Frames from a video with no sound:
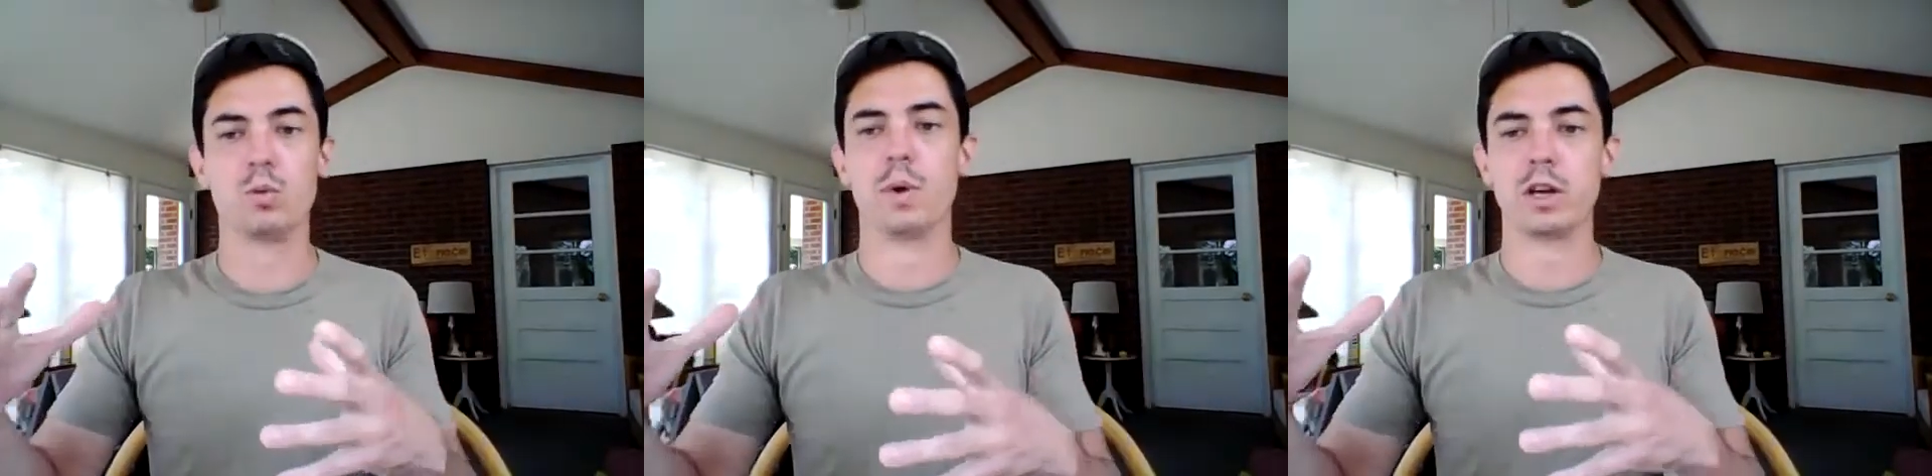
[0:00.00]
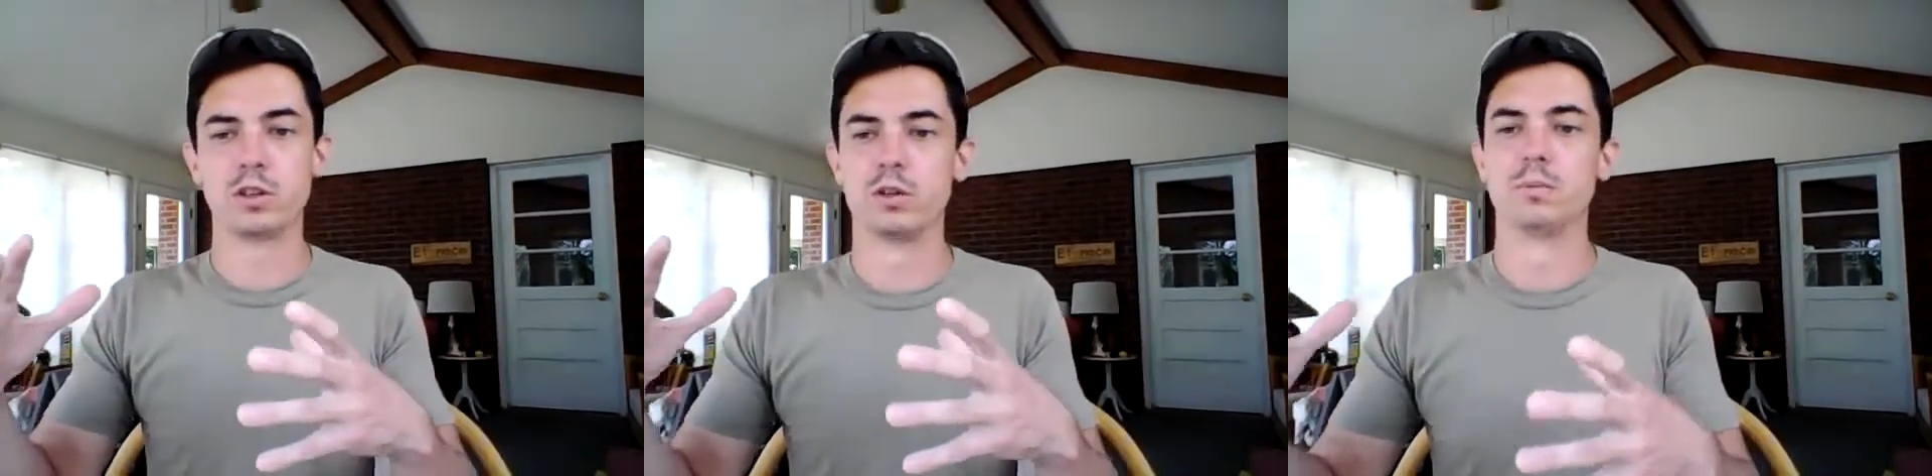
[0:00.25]

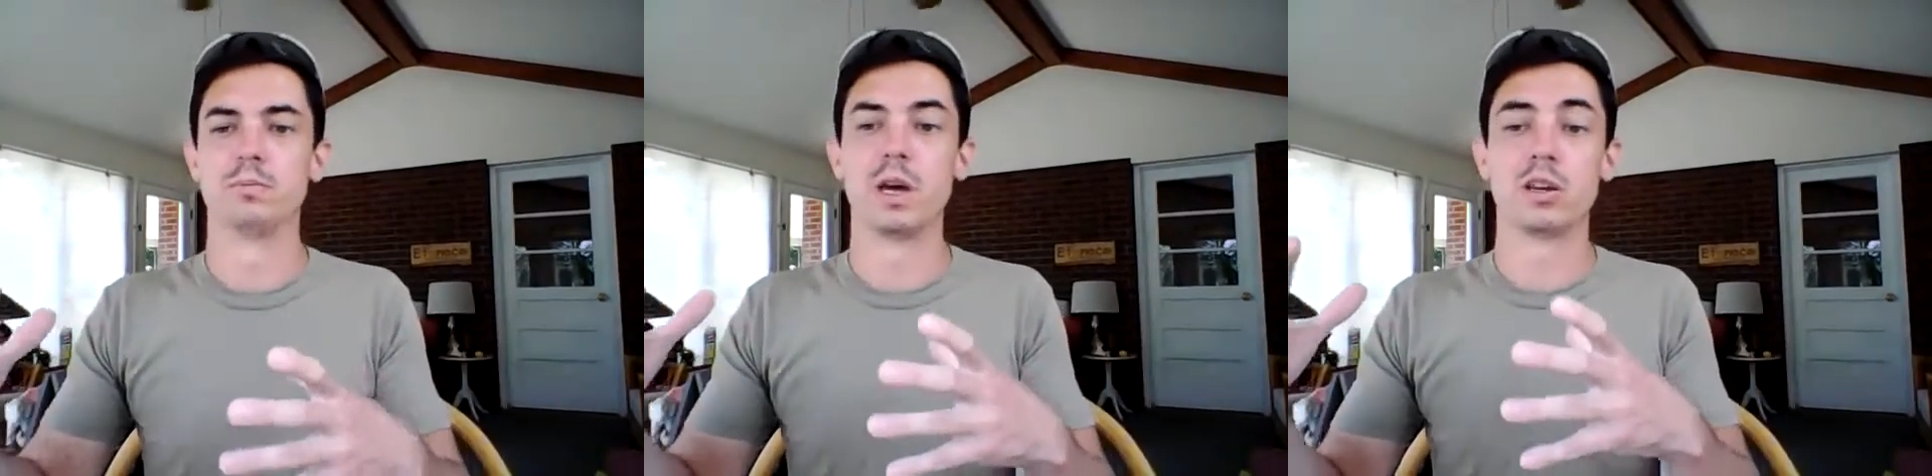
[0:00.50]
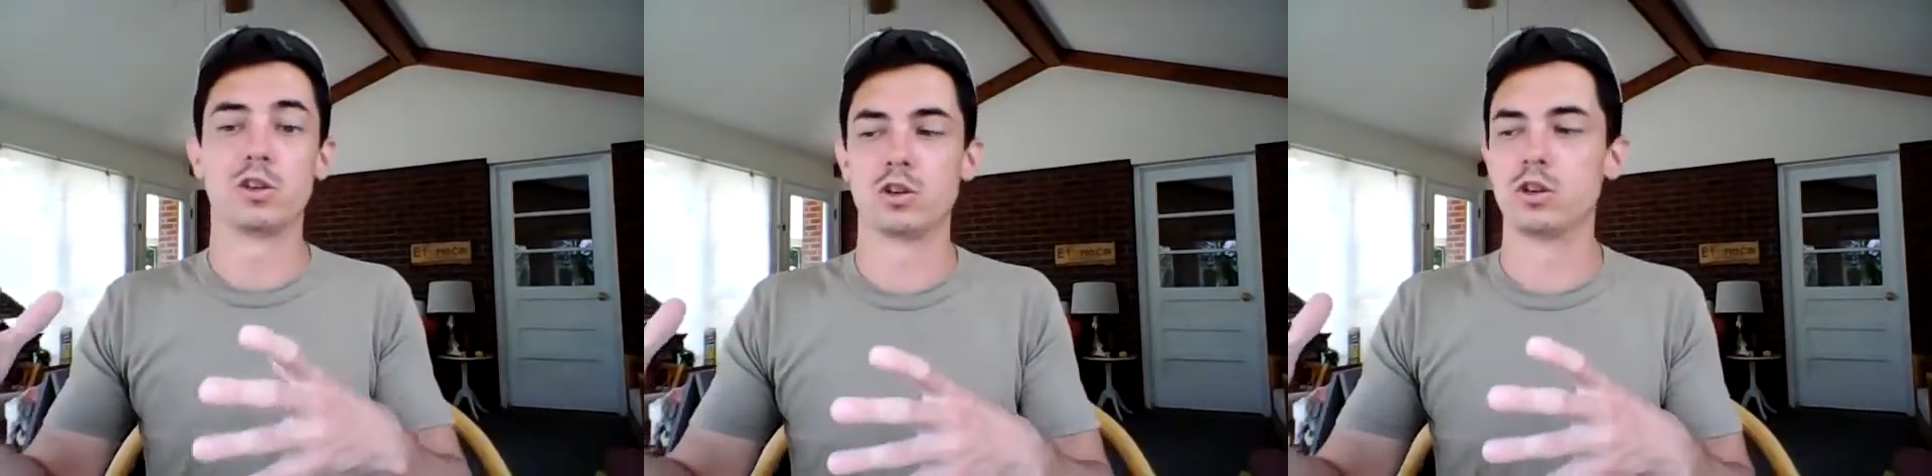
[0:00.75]

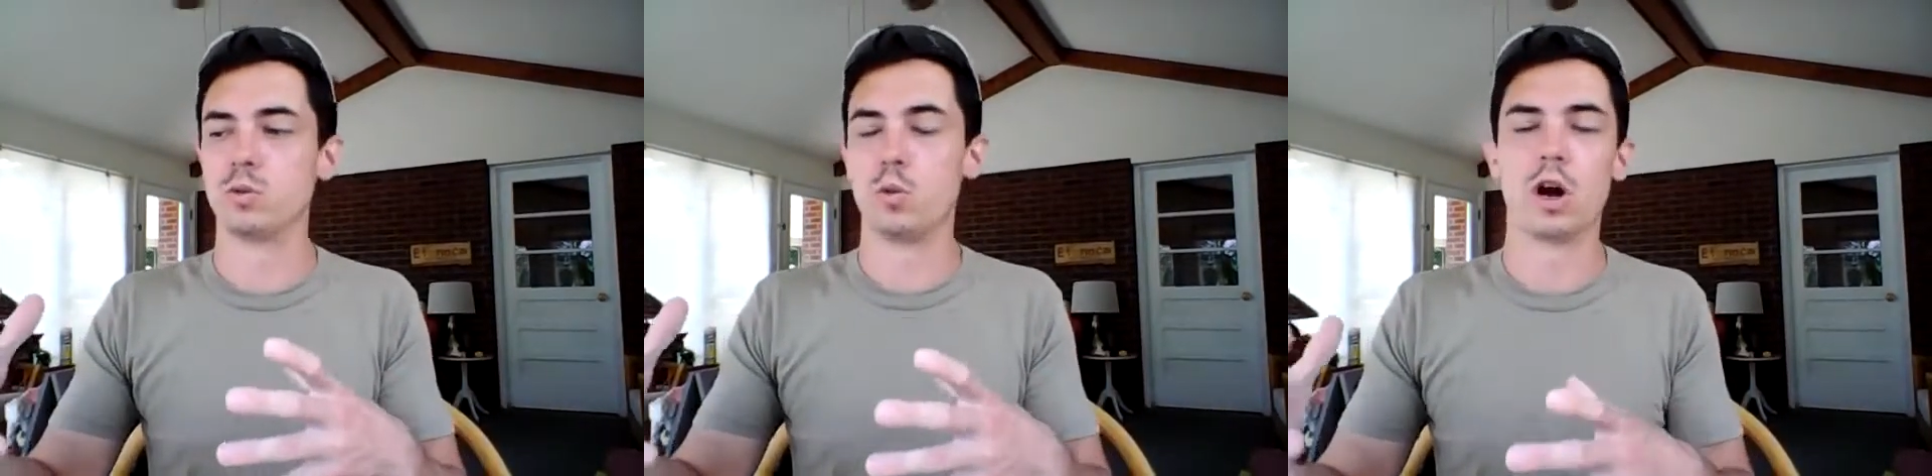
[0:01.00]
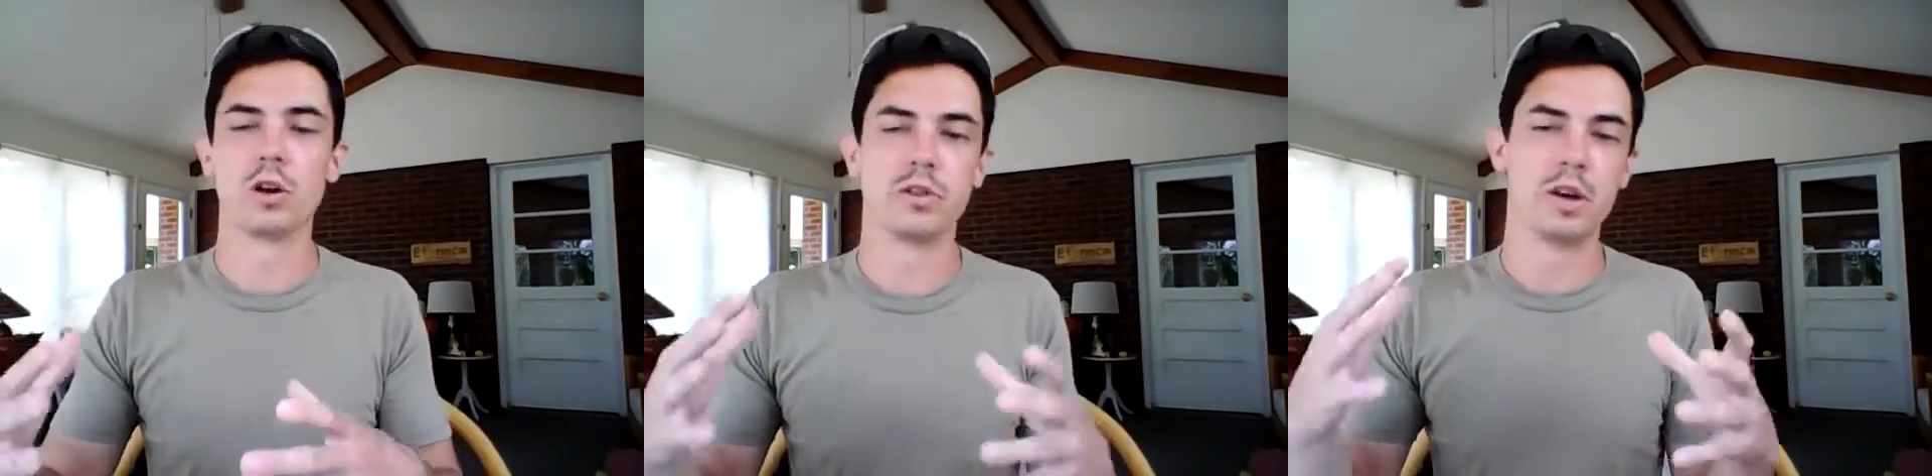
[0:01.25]
making sure to
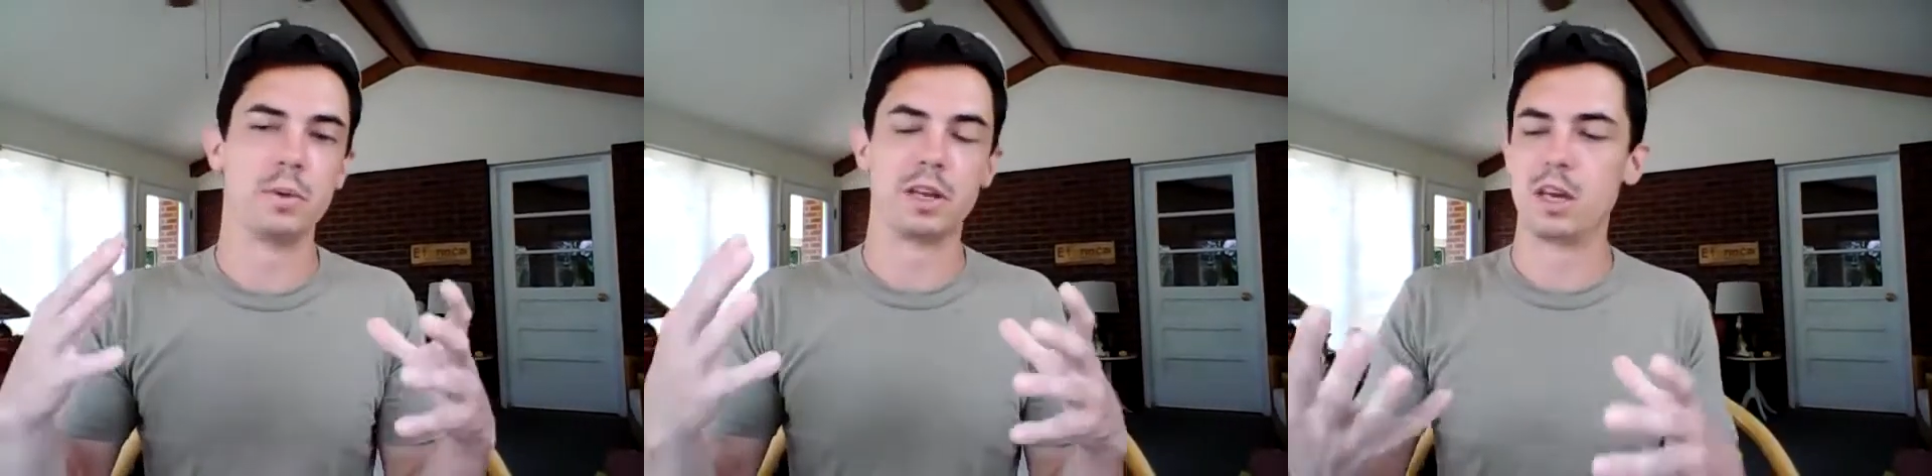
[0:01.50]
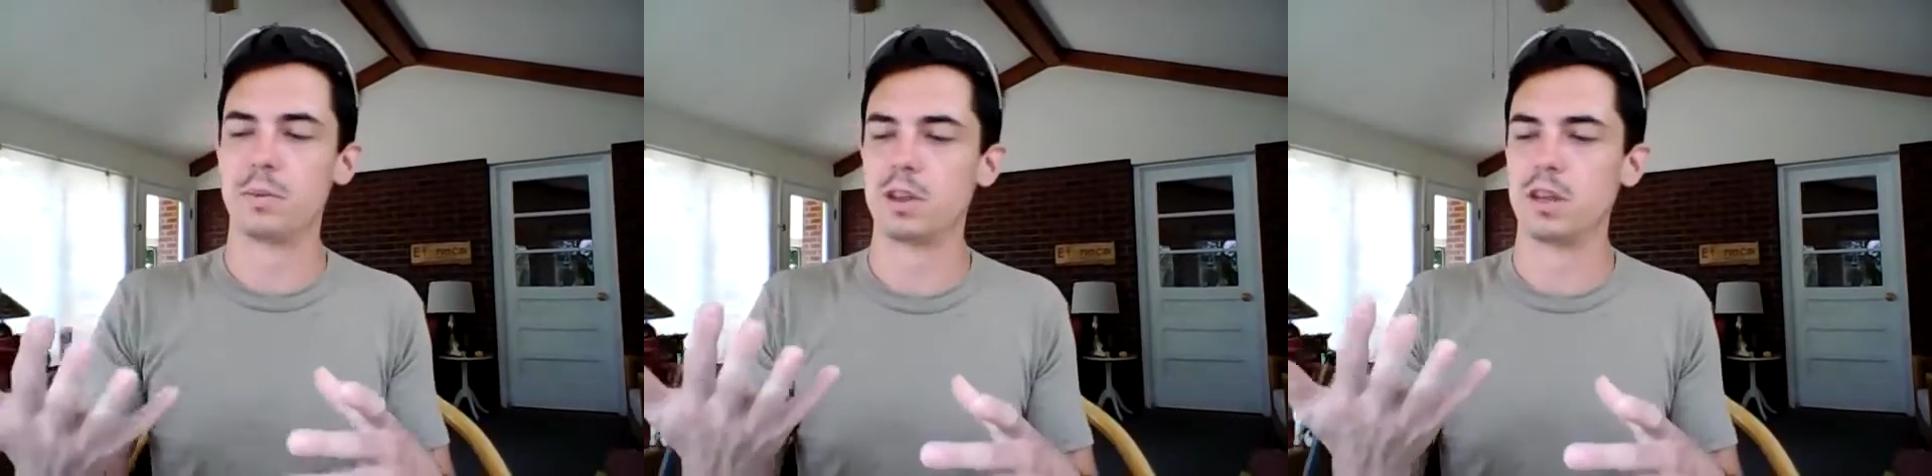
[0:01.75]
water them and
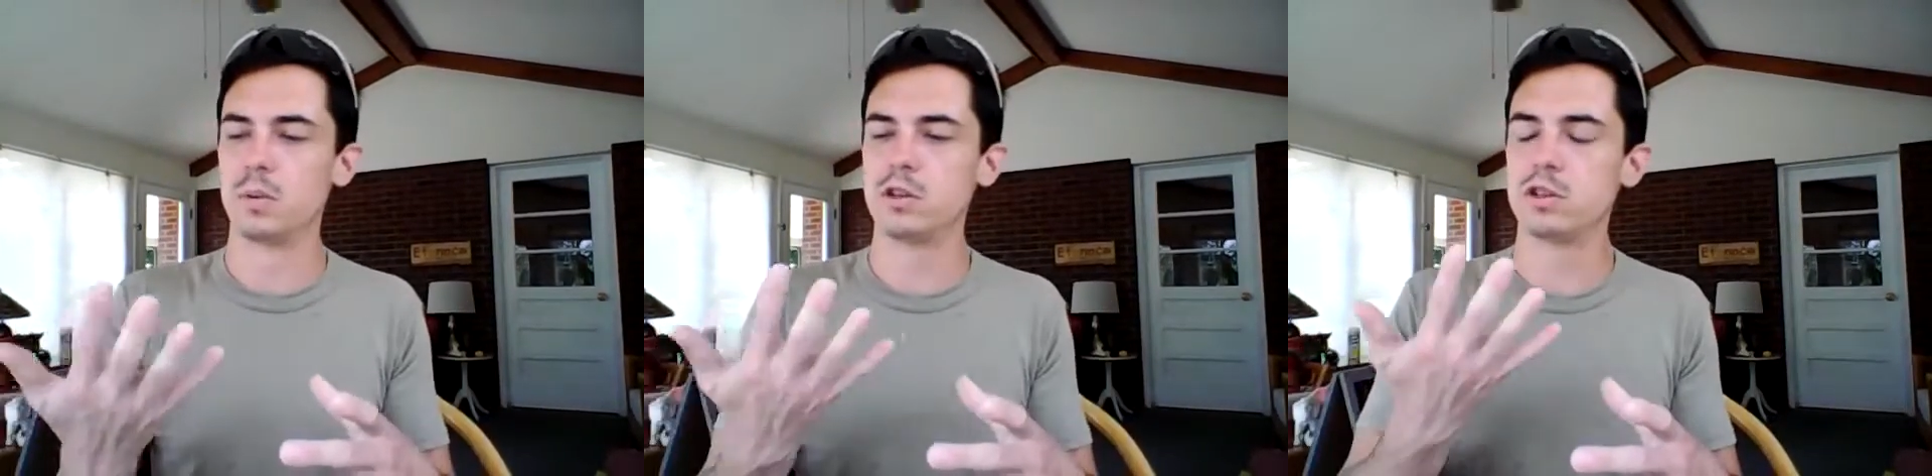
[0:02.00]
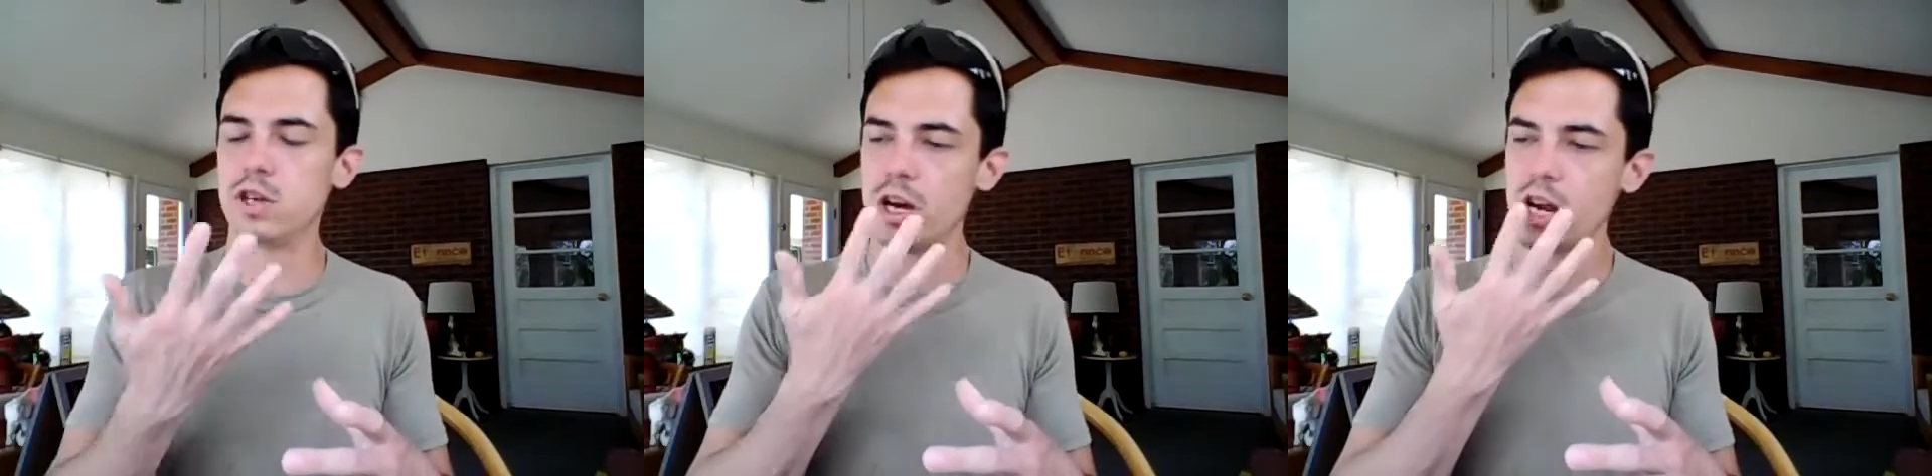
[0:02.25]
keeping them in the
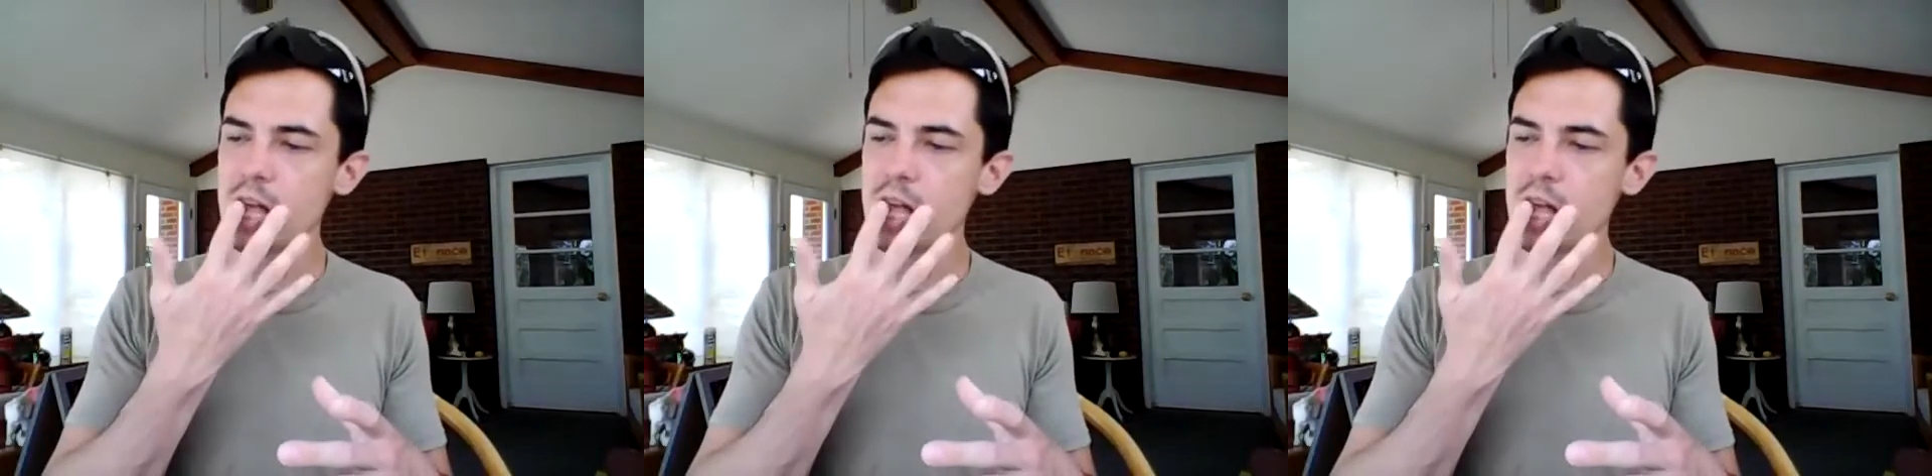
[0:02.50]
shade